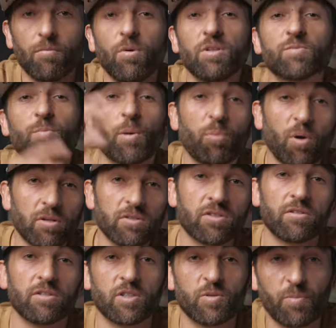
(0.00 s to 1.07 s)
What's my
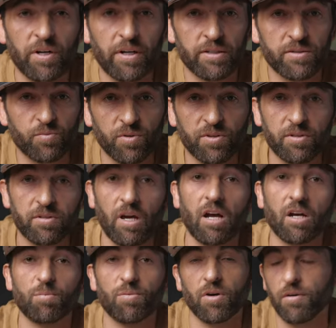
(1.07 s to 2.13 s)
personal experience with the
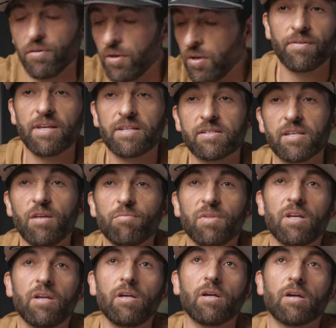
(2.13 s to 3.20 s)
DockPro? They sent
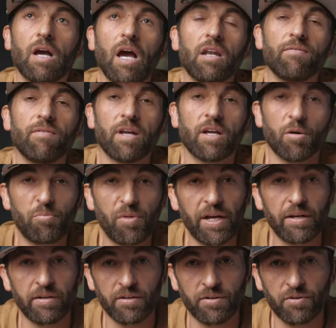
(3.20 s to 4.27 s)
me kind of like a
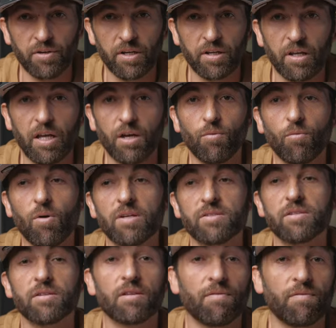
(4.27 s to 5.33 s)
beta unit. It
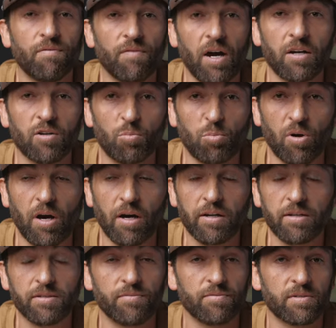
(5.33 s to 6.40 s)
wasn't the final
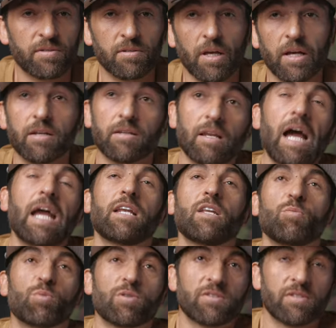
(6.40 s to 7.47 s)
product, it was like
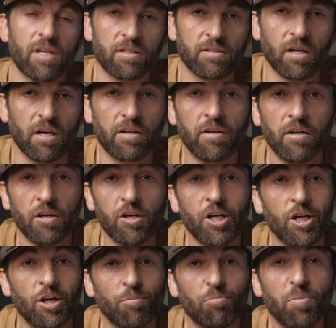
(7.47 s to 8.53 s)
90% done,
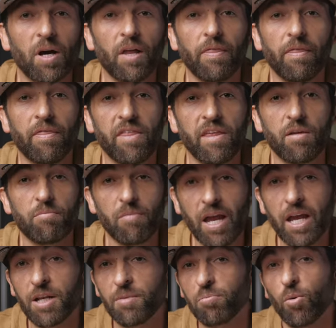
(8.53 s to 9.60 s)
but the
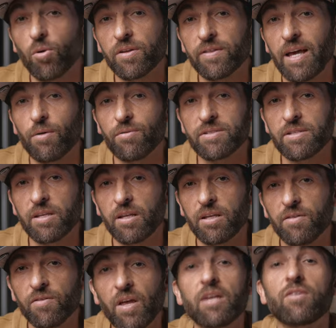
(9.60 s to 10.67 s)
main board that was in
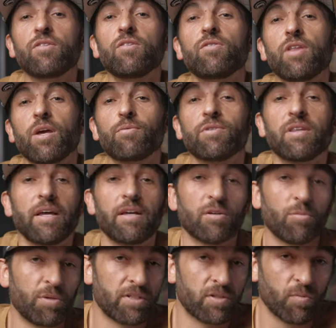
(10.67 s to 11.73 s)
it, they knew they would later
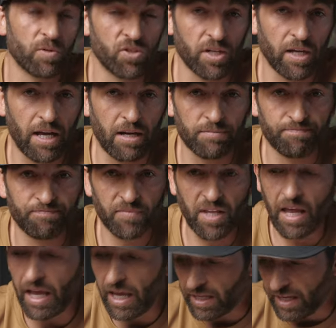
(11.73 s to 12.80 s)
be switching out.
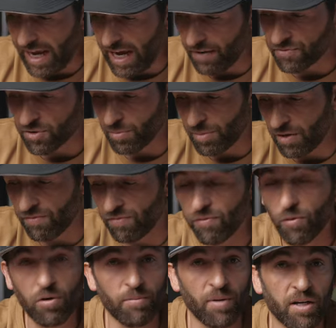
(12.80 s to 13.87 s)
And after about
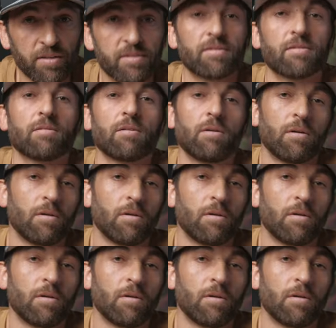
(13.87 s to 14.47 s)
4 months,